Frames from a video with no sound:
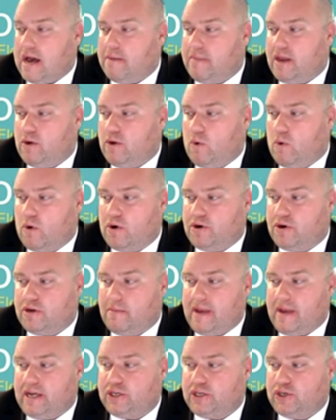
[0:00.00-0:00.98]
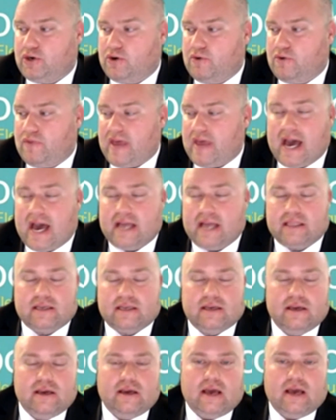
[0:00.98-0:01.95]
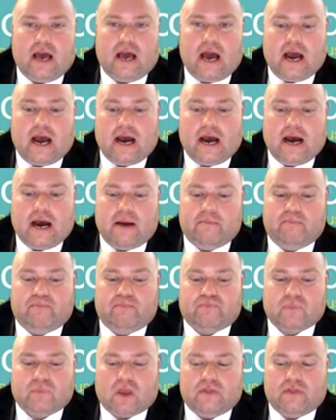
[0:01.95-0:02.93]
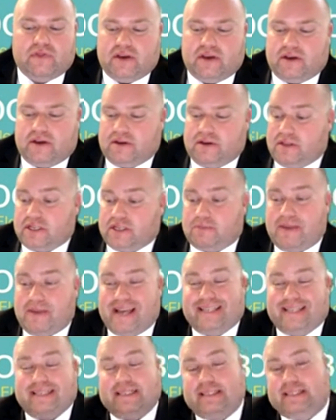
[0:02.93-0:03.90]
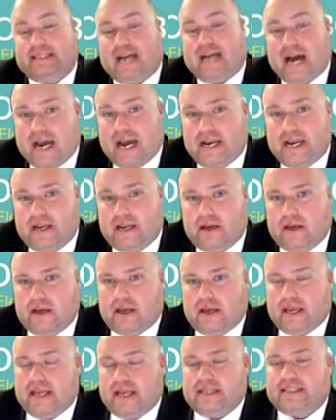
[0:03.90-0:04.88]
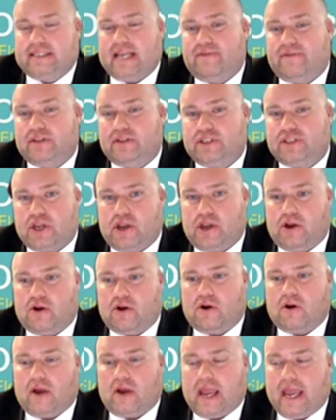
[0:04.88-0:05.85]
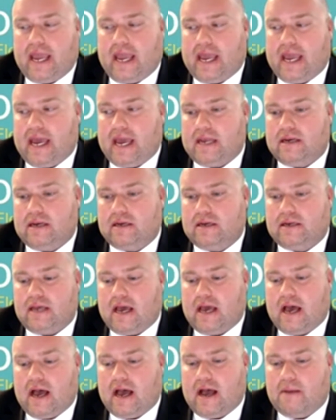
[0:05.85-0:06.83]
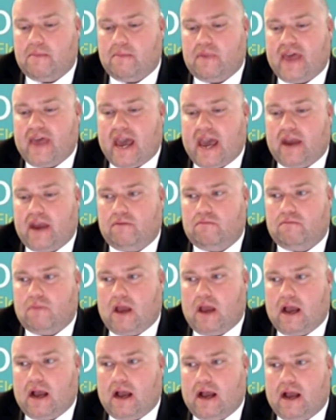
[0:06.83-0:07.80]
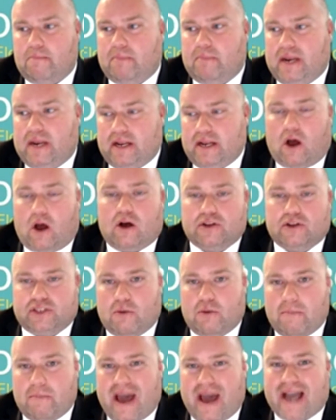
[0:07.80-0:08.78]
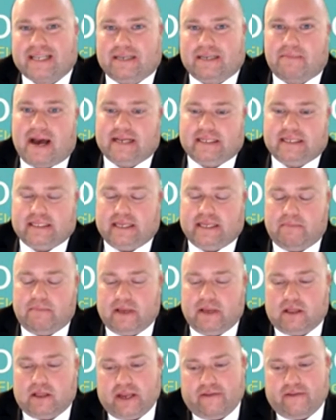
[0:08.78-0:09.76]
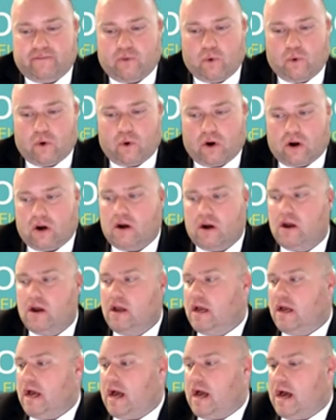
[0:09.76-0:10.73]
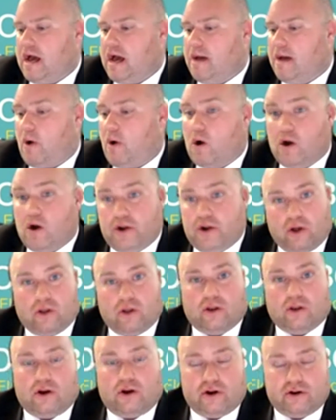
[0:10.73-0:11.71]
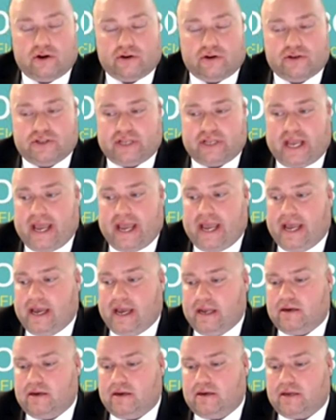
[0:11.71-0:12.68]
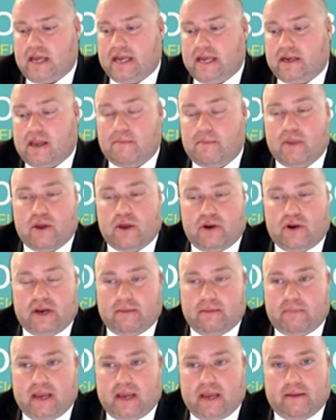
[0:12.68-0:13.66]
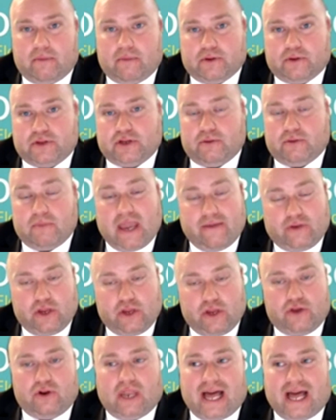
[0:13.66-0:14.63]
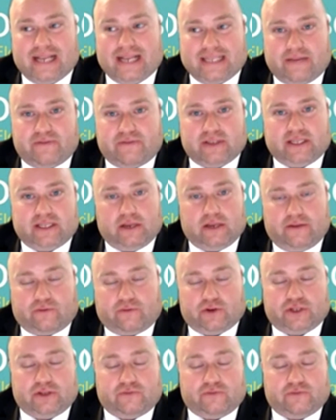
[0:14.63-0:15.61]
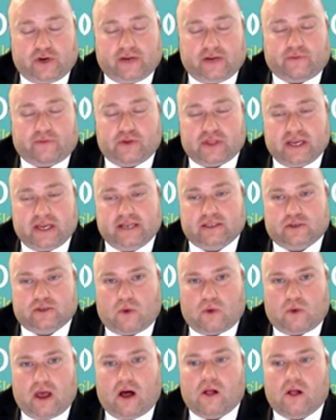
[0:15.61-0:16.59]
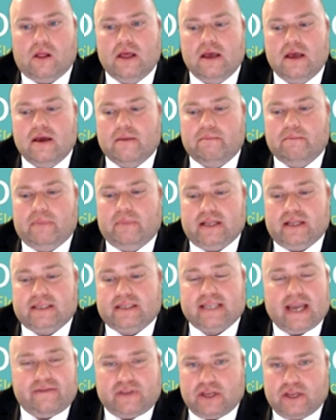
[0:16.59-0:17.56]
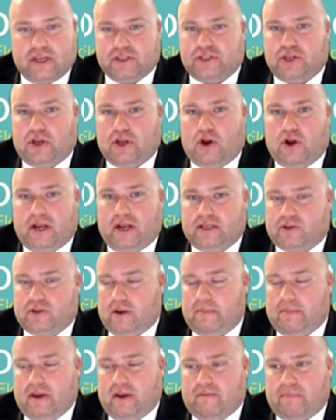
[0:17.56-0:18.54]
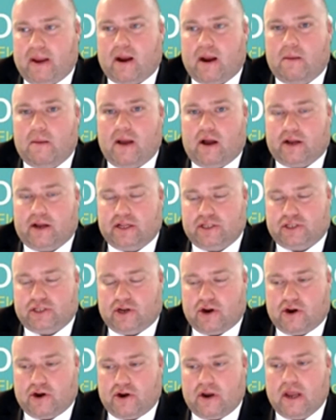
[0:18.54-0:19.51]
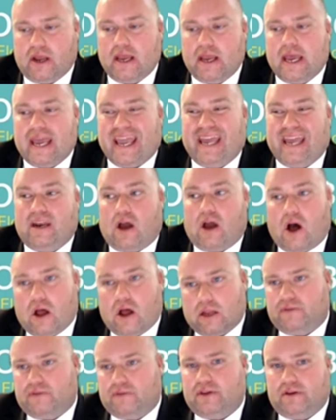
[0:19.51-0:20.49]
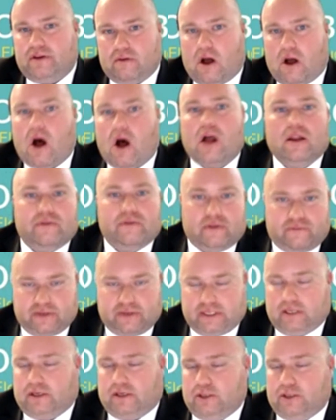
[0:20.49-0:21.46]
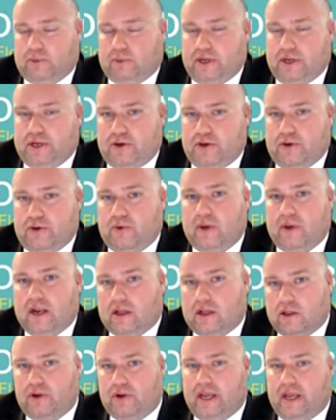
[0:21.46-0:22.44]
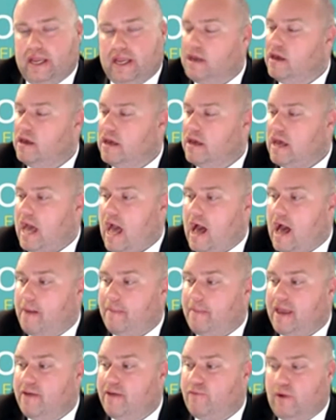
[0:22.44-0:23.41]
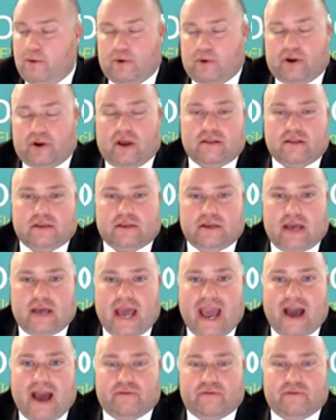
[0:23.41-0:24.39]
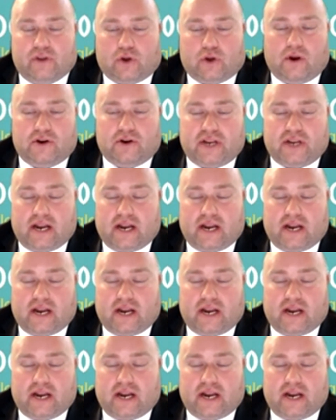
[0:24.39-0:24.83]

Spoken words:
in order to make sure that the space inside is safe and secure, and but it also maximizes the ability for our adult learners and community be able to even utilize that facility for different things as well. But safety and security is going to be a paramount concern in all of the facilities we do, including if we were to have the career and